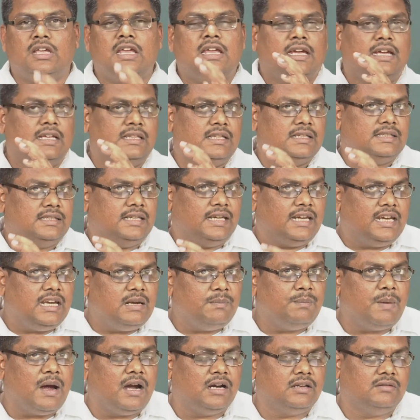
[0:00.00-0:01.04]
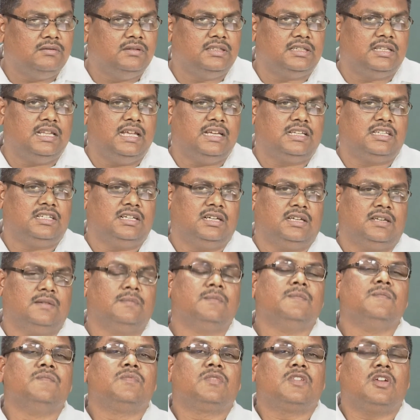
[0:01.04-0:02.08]
In the second part of this lecture,
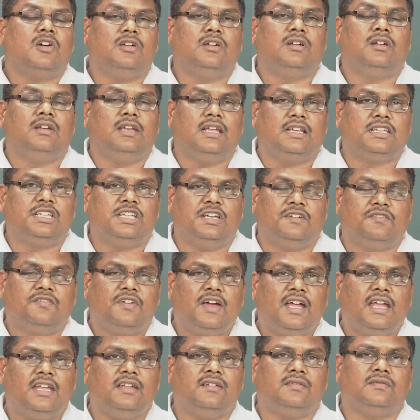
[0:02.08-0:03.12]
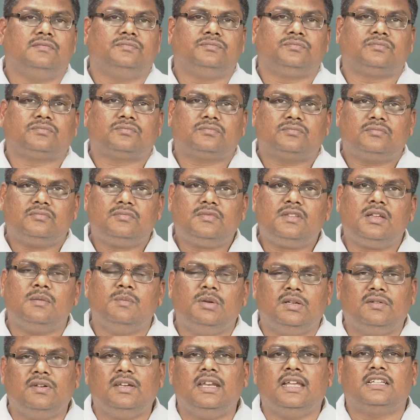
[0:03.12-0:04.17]
on lecture 5,
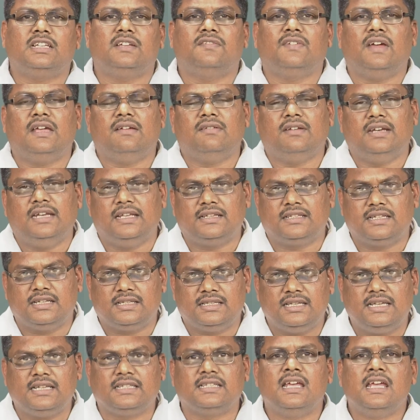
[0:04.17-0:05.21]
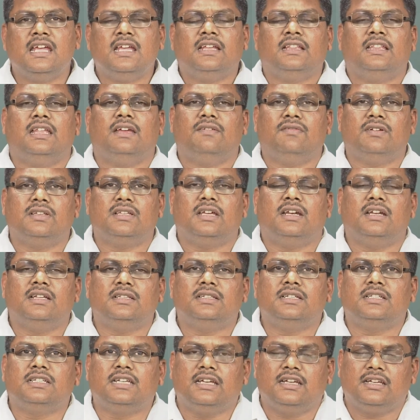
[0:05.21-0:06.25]
between lecture 5 and lecture 6, there was
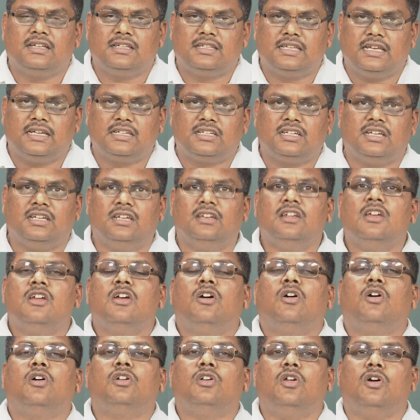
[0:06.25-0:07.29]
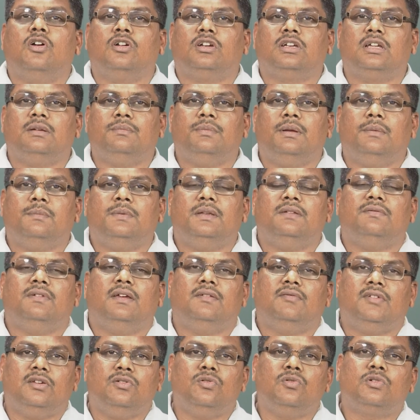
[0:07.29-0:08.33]
another section on long term memory, where
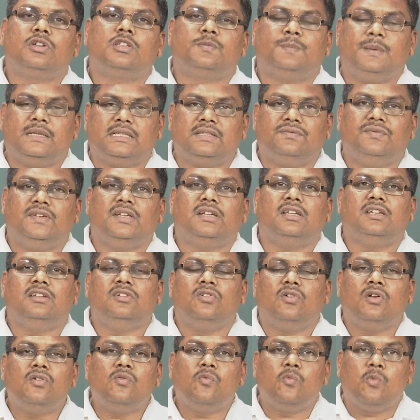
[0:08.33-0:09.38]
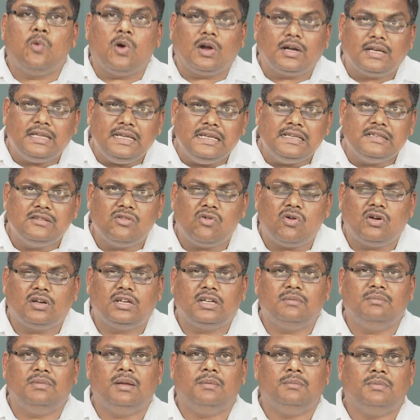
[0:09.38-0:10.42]
we looked specifically on what is long
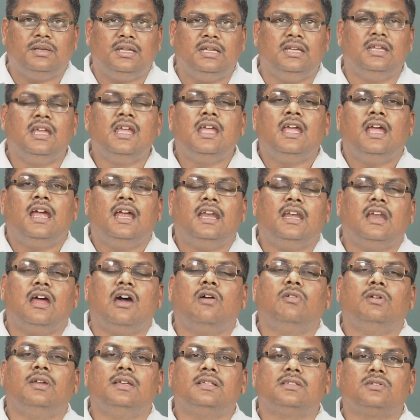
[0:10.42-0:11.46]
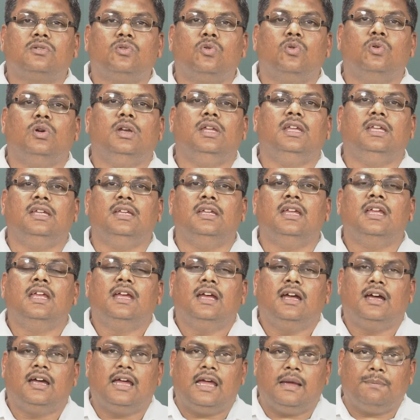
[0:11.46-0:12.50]
term memory and how does coding
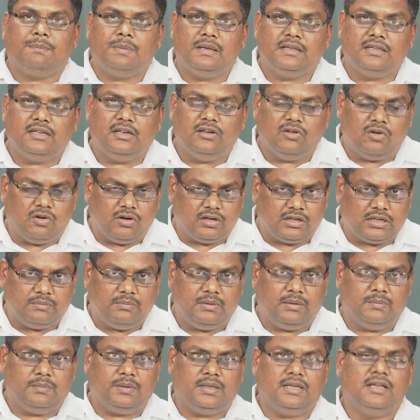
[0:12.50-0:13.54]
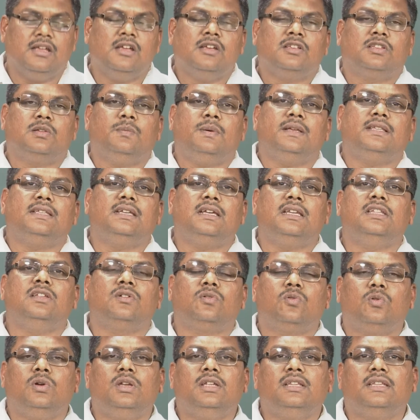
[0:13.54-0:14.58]
happen in long term memory. So, basically the
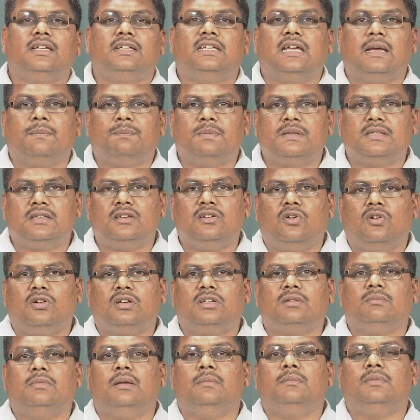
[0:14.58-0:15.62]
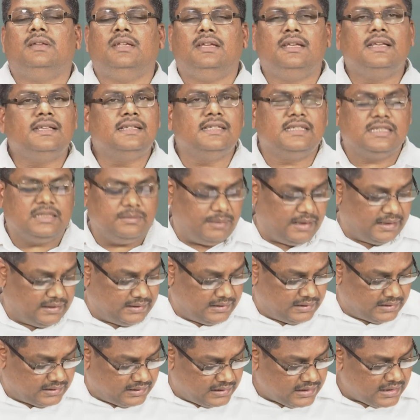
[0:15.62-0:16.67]
coding that happens in long term memory is
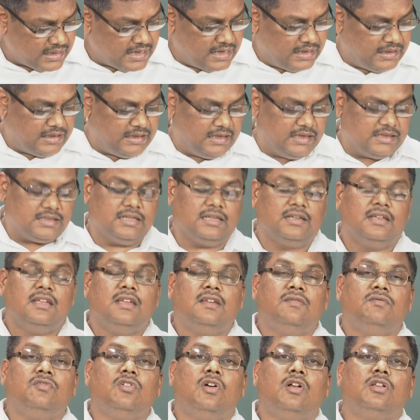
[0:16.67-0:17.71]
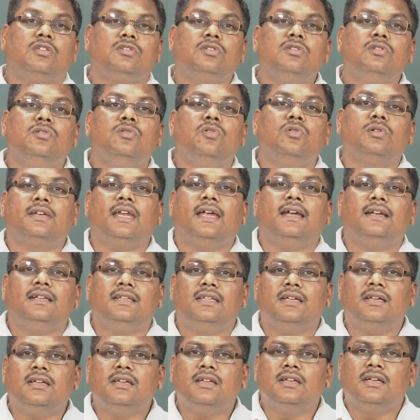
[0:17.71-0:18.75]
semantic in nature. We also looked at
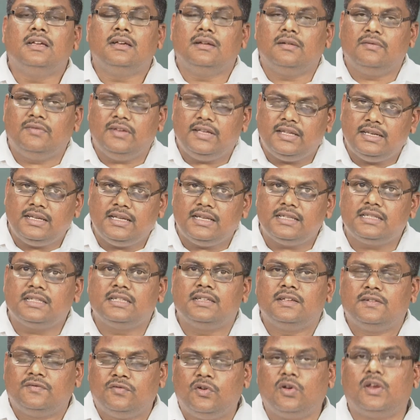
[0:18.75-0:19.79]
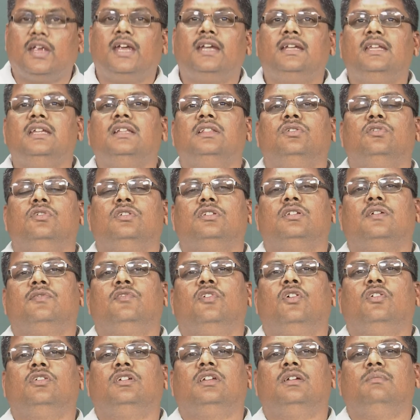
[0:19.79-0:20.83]
the various forgetting theories of
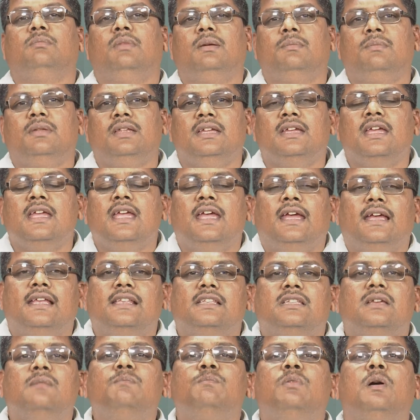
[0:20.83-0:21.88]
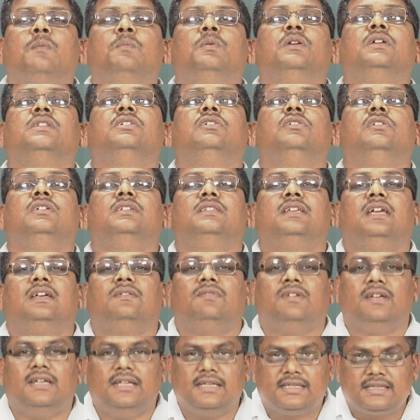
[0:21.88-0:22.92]
long term memory, and some popular theories that we
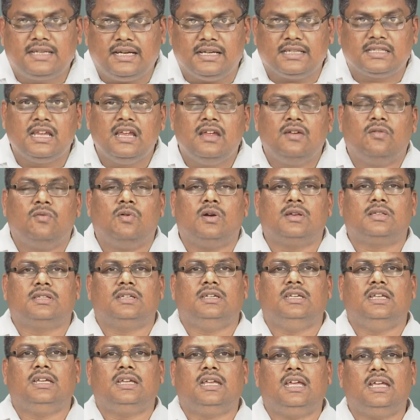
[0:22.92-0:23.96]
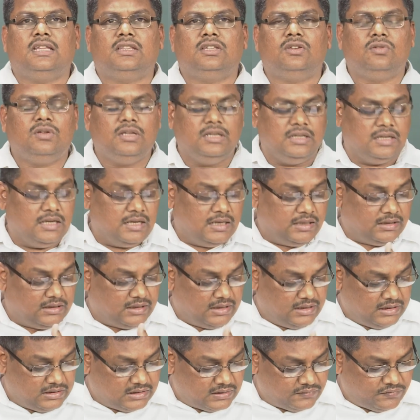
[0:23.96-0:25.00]
discussed was the decay theory, the
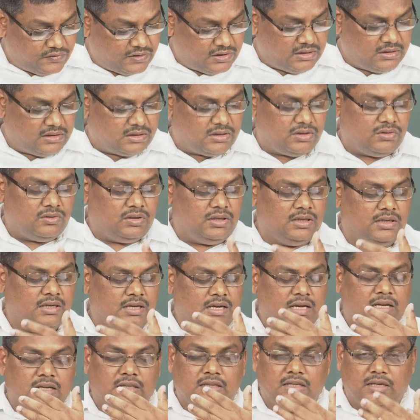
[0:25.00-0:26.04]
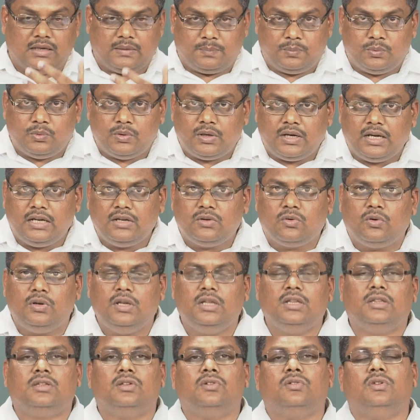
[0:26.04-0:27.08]
interference theory, the poor
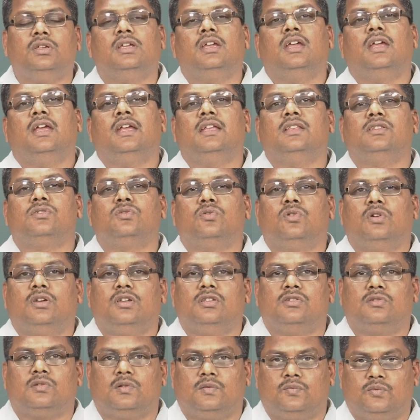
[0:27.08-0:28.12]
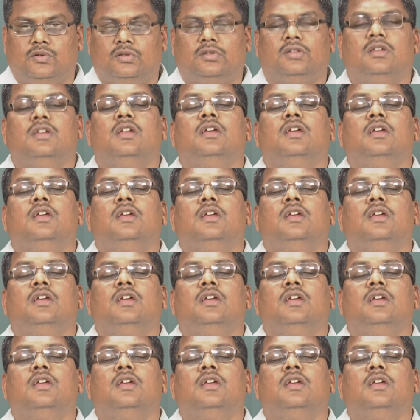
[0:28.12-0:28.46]
encoding theory, and so on and so forth.